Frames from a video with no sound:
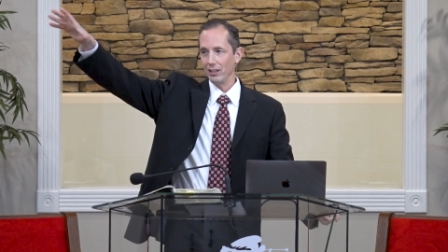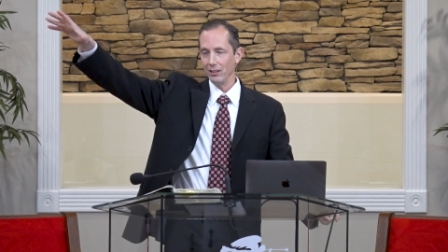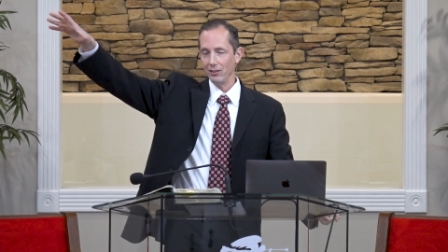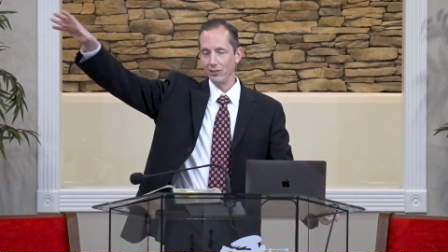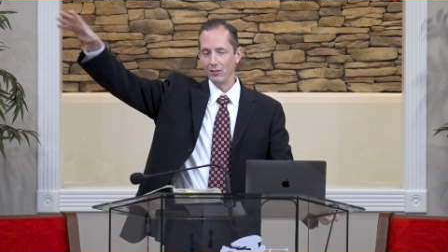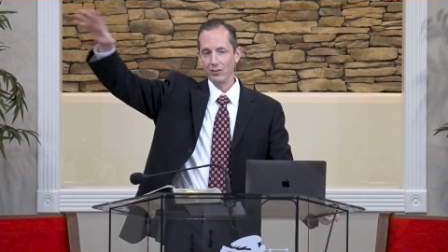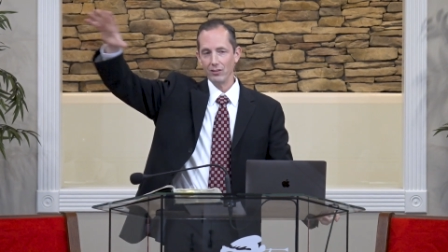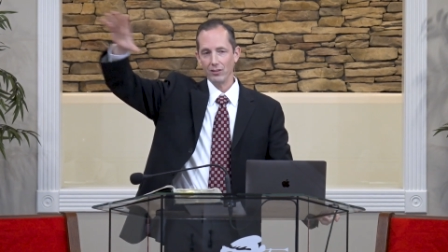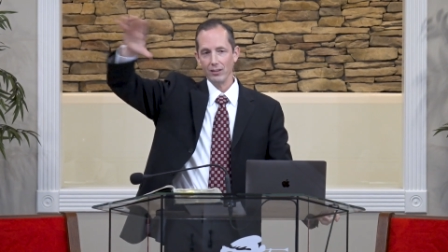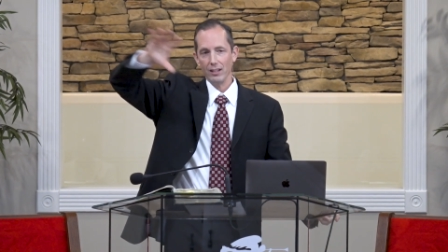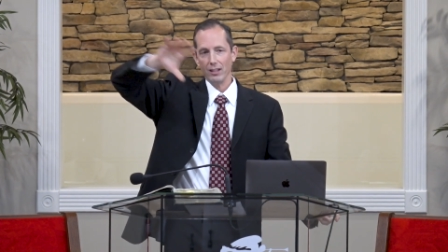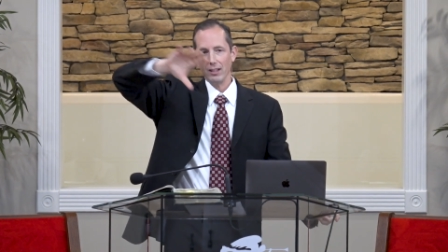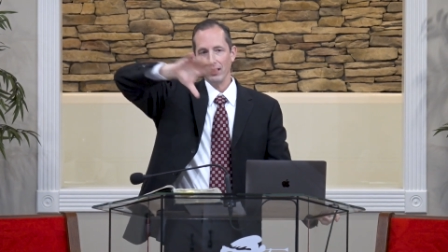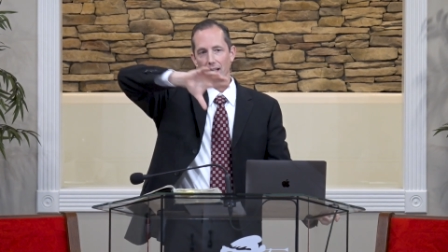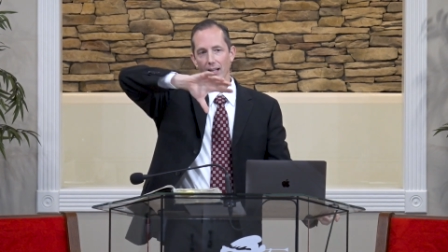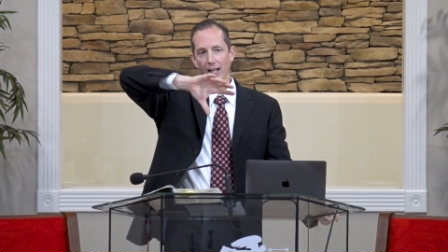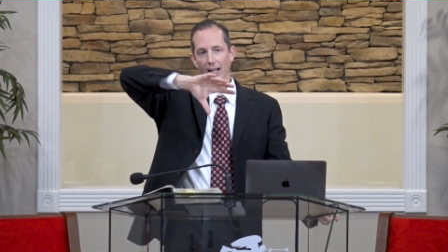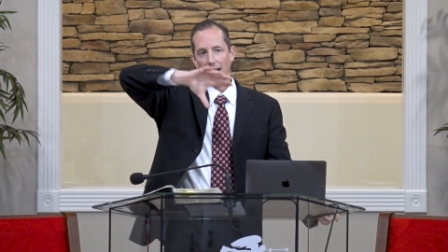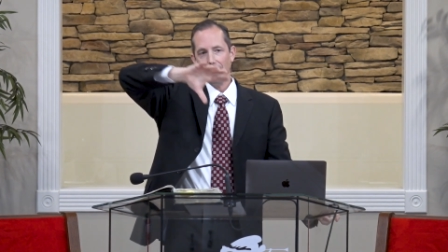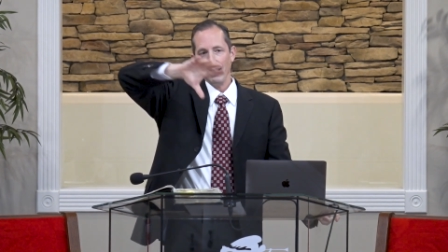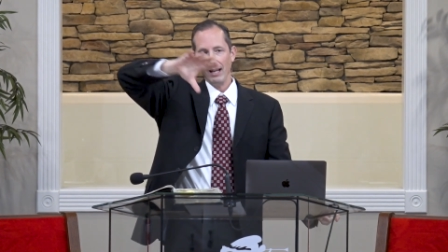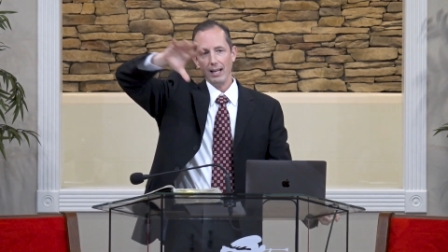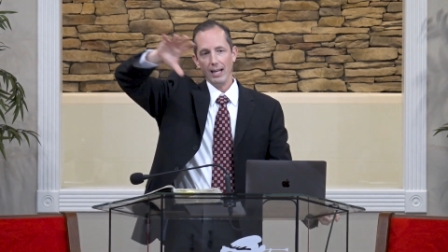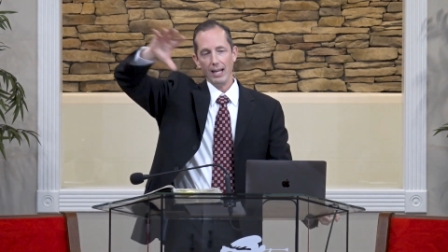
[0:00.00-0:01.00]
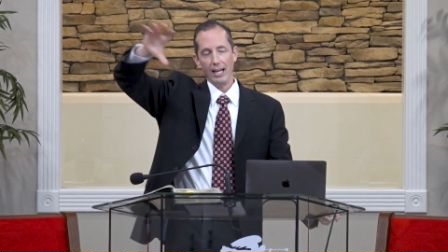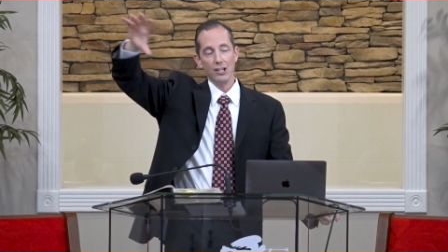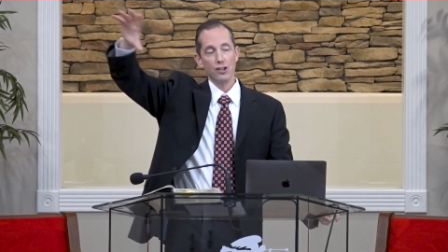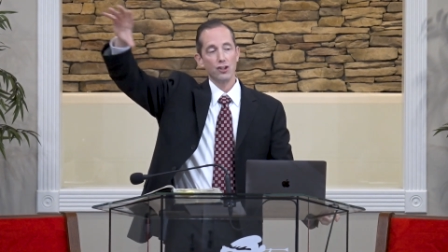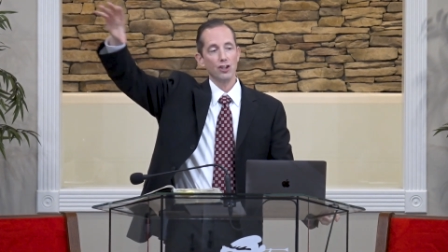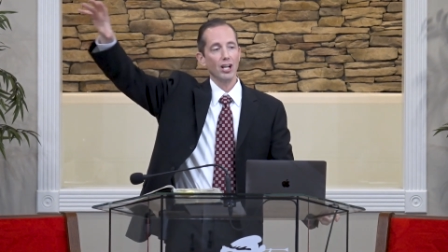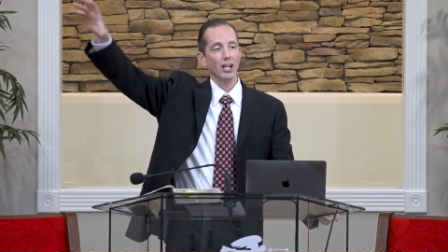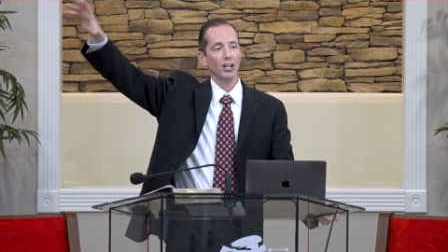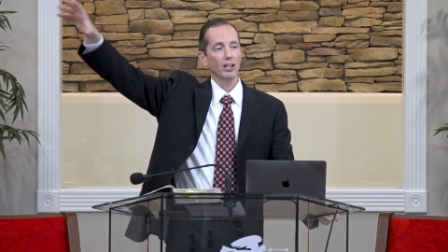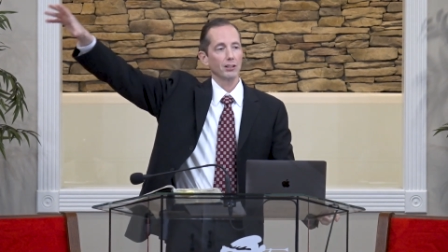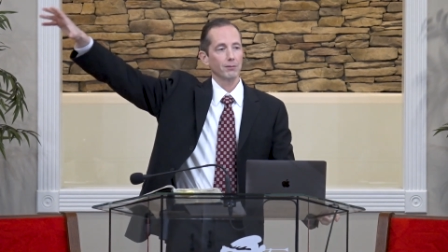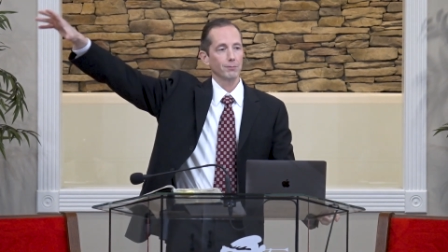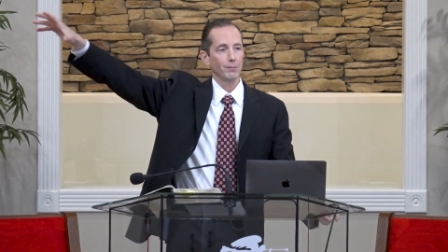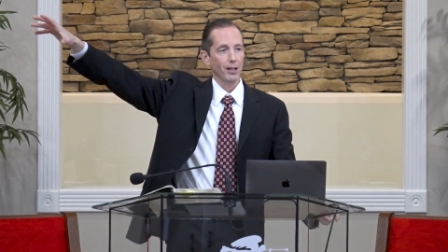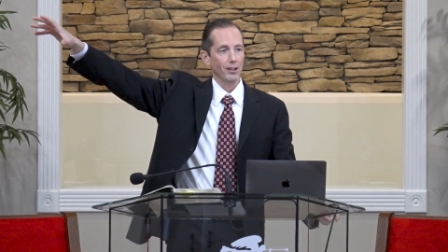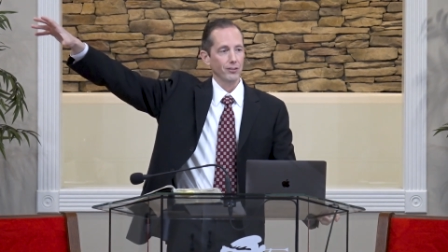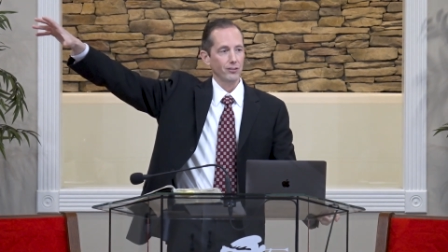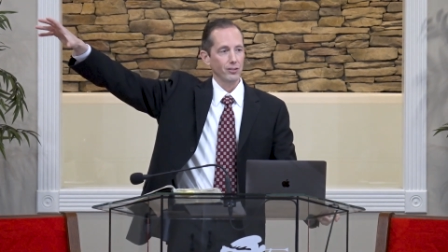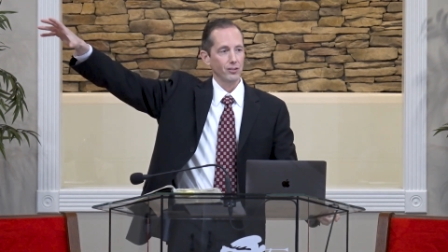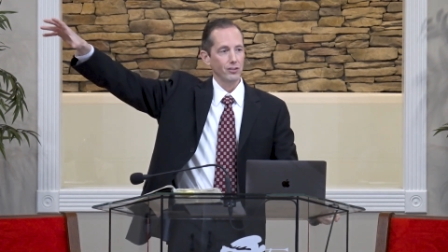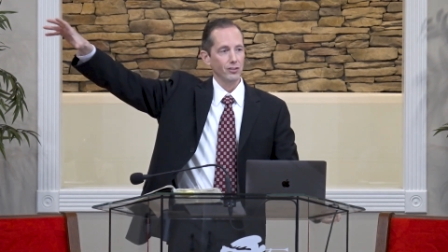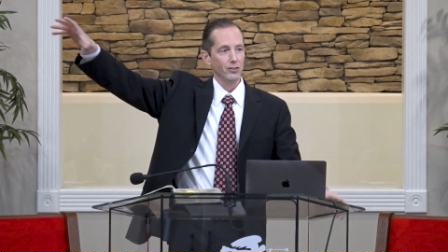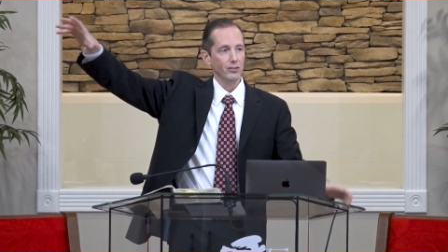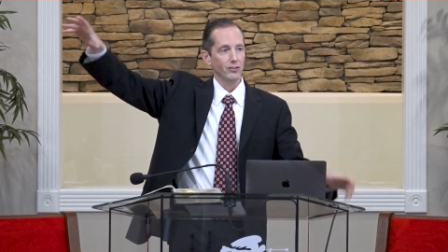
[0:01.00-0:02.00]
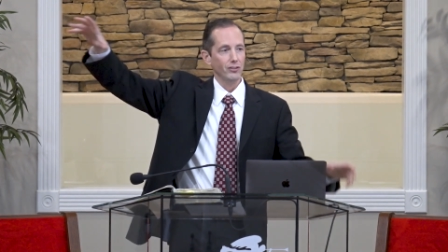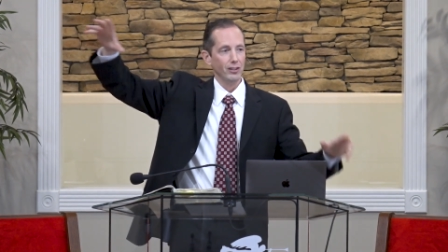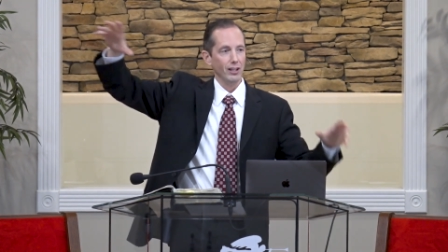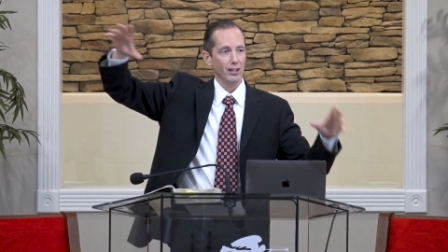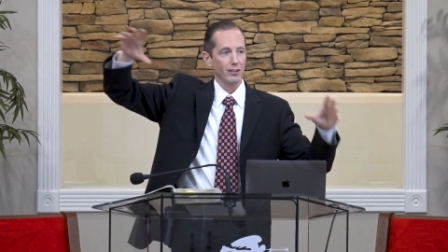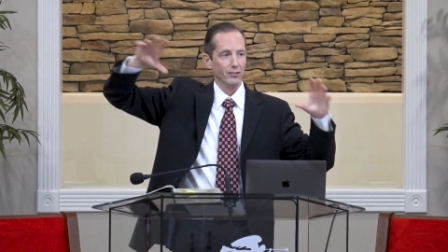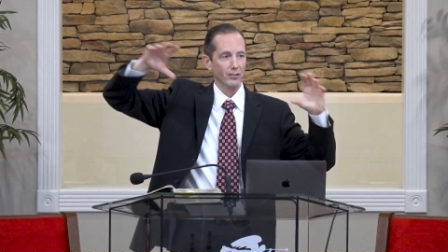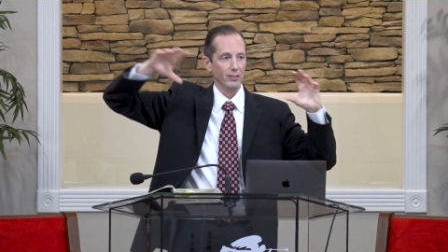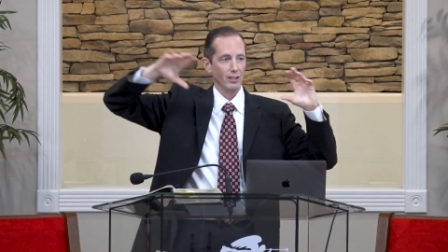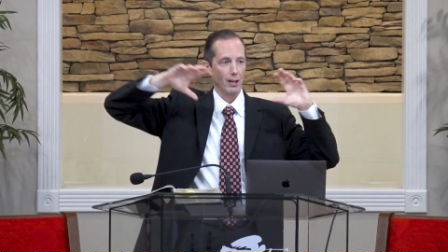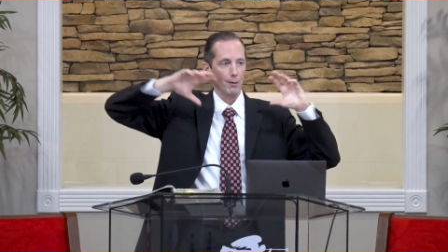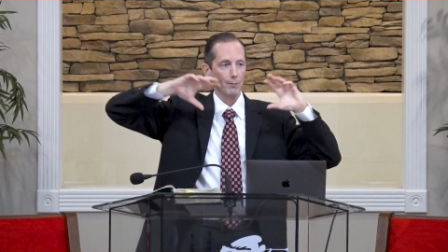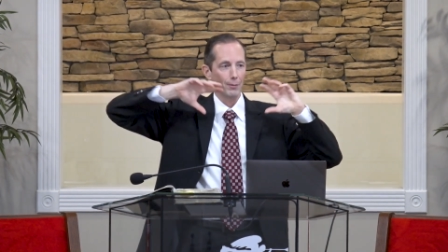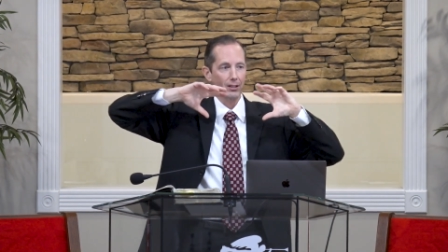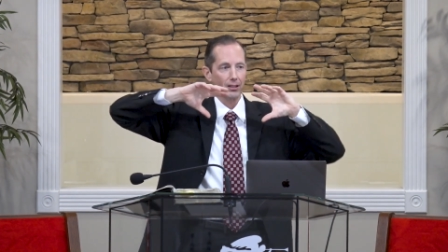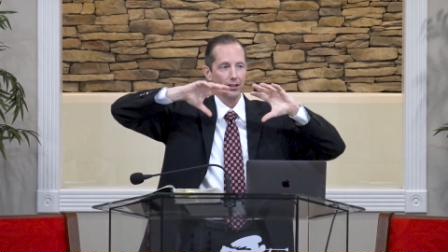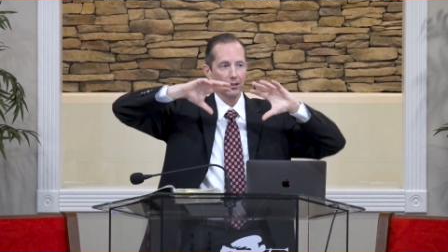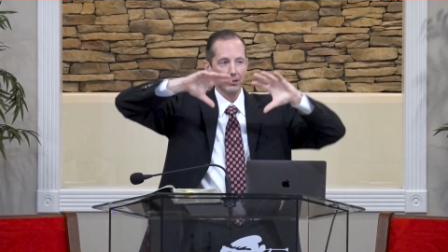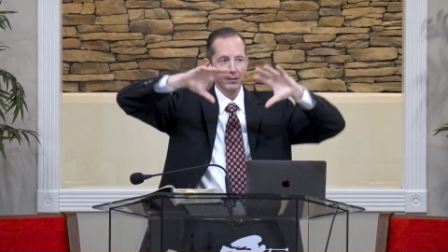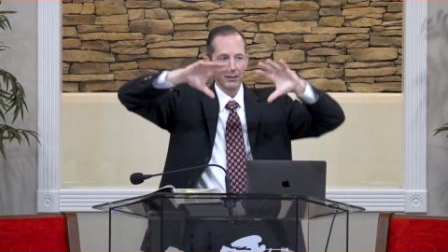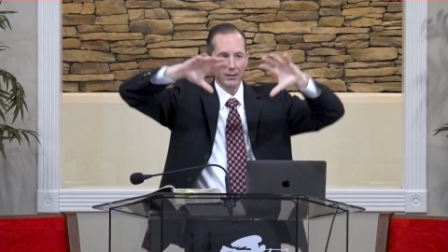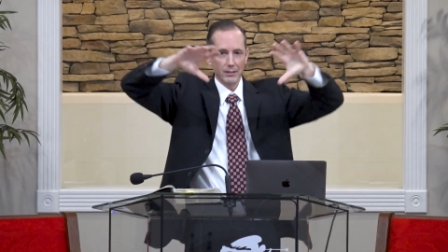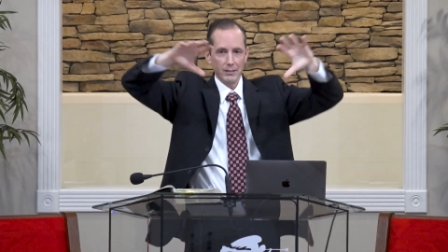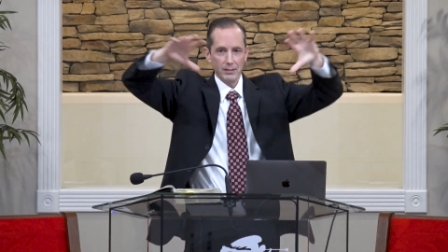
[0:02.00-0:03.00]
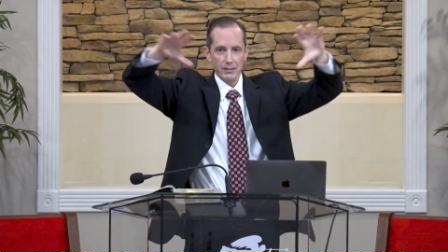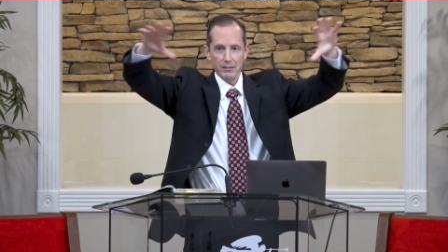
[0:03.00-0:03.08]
these angelic messages as coming,